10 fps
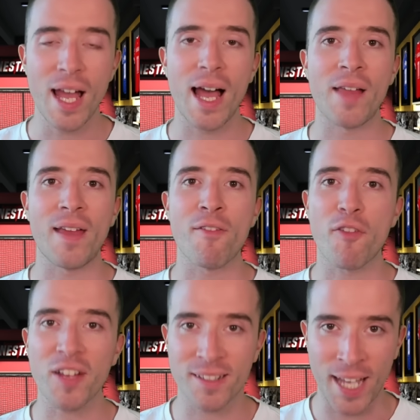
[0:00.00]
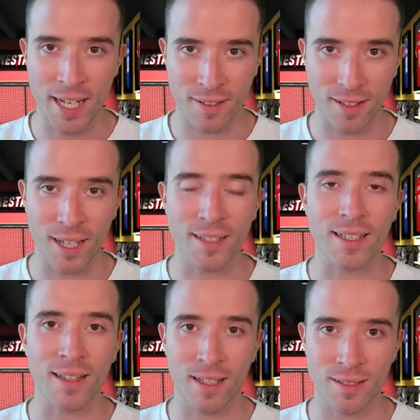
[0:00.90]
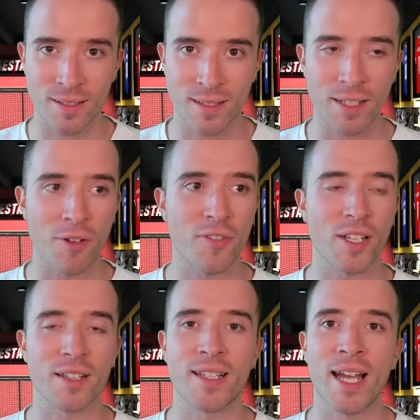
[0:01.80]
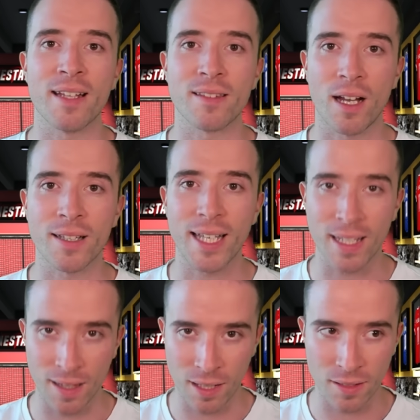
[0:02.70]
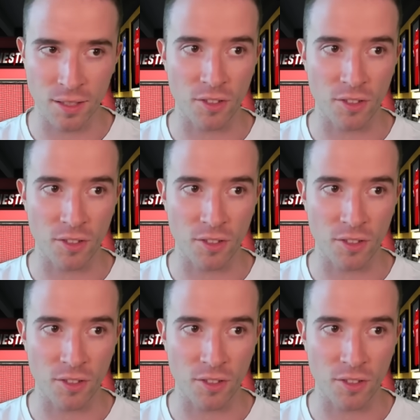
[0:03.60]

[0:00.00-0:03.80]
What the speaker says: And everything's getting signed in London, and everything is getting done in London.